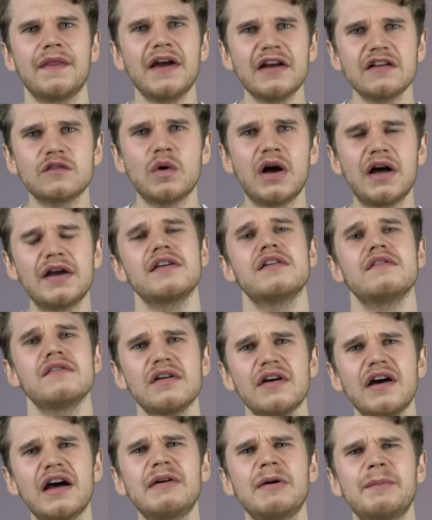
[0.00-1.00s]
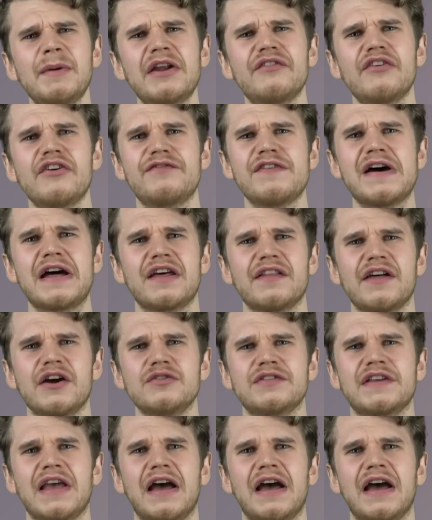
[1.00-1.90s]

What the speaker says: And that is why I'm a bit of a fan of those